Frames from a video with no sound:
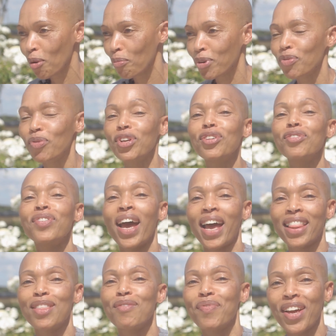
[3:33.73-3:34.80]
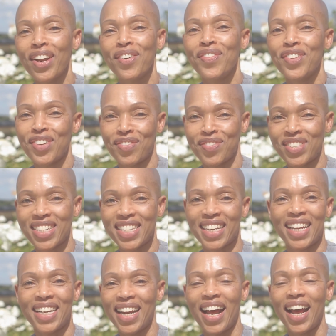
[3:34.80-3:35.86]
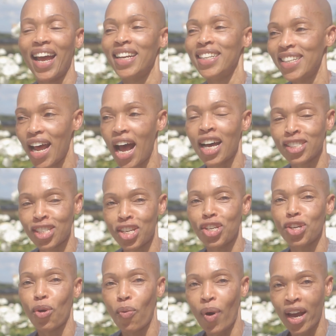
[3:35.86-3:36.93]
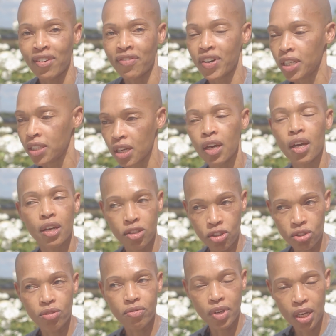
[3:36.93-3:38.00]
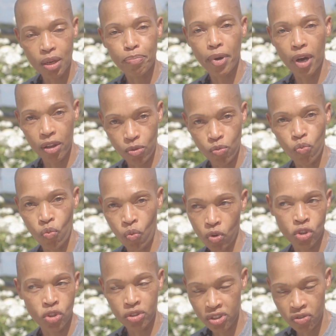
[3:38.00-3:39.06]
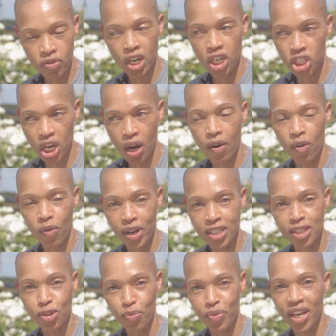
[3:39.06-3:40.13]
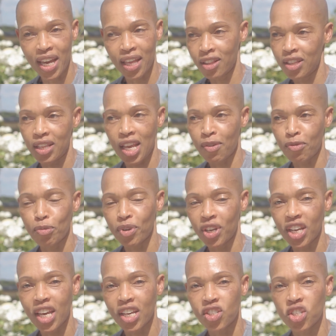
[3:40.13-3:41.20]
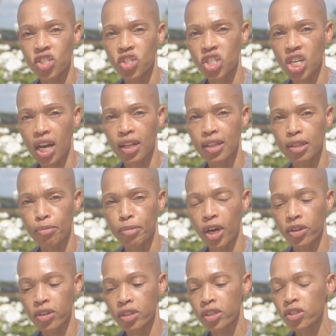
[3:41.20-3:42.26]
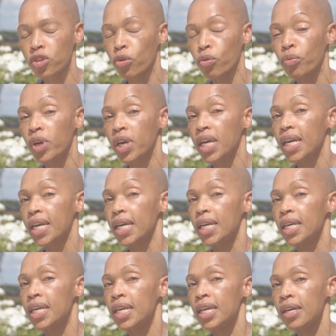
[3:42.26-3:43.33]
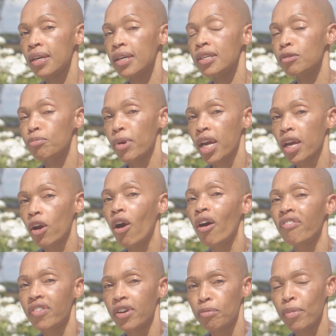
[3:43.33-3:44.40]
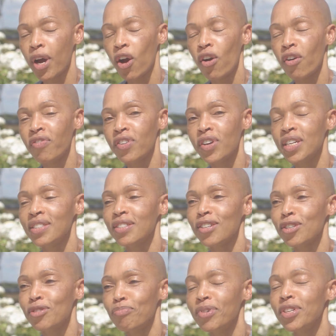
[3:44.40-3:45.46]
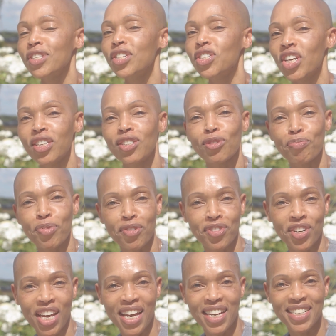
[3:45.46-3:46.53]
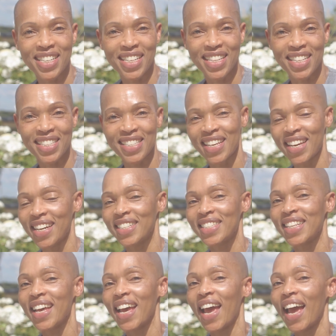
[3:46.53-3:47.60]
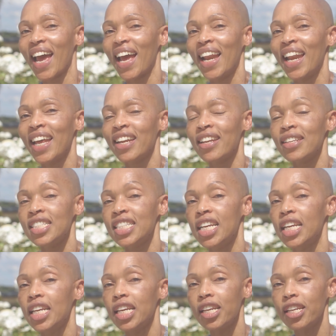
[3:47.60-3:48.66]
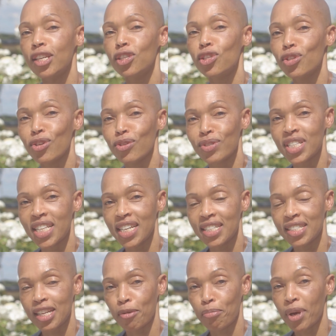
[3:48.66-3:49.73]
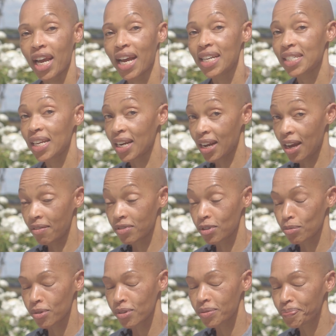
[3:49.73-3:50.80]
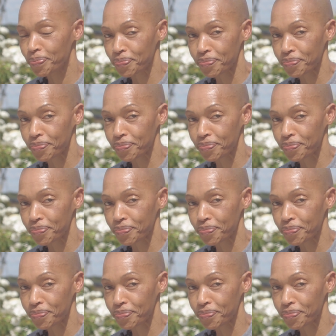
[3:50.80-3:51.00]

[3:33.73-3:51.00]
But when you've had the benefit of sitting and asking your white friends, do you really bath, do you really shower once a week, and everybody can just chuckle about it. So here is my offer. My offer is a gentle provocation that says, let us lean into those things that make us uncomfortable.